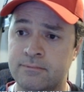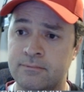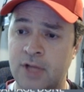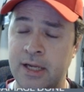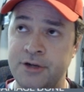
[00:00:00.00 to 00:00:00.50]

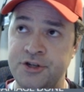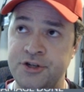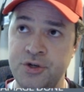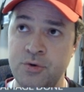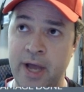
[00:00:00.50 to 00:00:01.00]
I
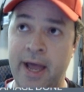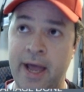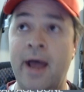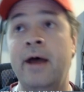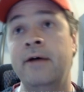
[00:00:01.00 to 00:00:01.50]
do
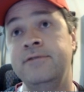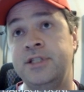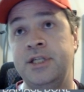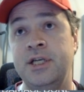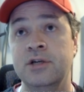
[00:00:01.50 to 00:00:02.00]
have
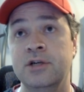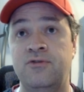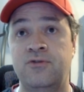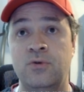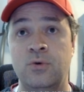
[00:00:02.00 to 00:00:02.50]
tier
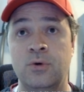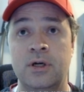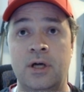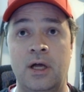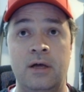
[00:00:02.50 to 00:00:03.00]

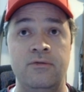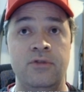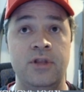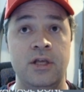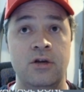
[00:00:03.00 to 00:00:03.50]
4
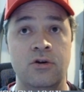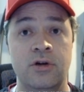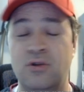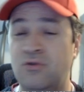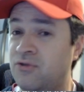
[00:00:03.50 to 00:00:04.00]
of the
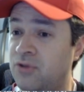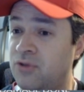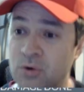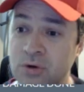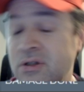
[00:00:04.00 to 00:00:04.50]
critical
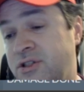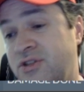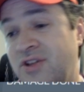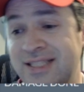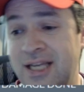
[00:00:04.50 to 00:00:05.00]
floor,
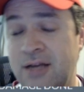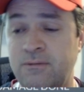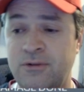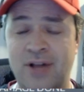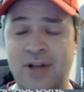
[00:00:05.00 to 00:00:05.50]
so that's
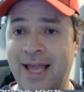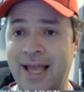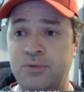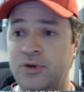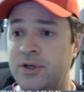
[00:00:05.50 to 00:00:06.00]
helpful. I
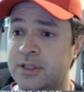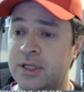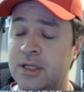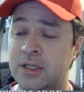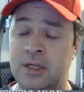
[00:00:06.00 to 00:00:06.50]
can't put
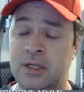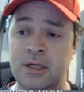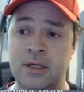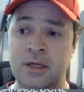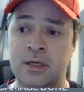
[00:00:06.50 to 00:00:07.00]
a
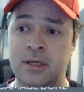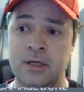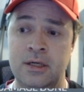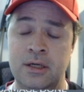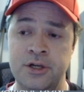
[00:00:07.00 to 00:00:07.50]

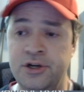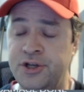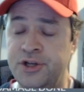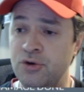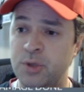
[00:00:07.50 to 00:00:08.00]

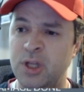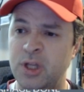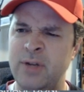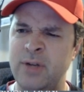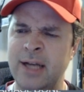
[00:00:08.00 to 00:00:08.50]
Hue
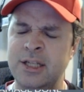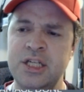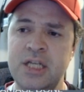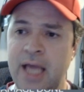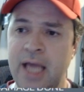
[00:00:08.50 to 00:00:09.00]
below decks
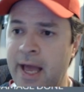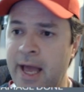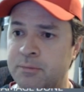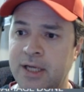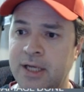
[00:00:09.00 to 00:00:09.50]

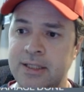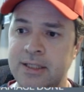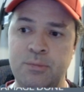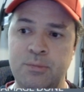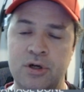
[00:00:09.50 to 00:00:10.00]
yet, but I
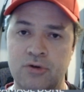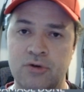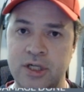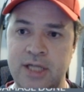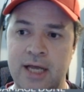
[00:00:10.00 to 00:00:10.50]
did put
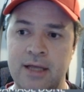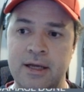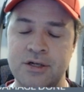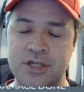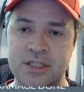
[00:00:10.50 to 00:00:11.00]
Grush down
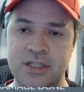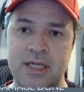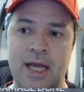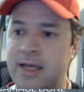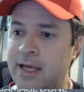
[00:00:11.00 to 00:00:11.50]
there just to
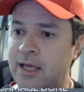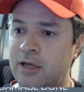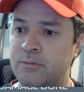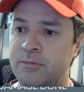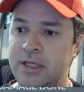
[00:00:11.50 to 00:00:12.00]
kind of
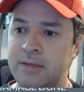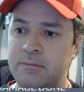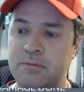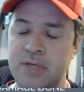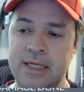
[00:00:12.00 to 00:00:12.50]
help me
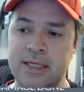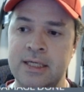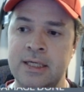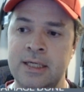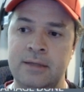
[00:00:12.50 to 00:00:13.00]
meet
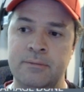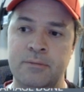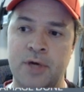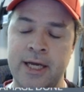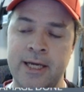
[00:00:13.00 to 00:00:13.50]

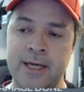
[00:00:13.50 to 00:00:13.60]
my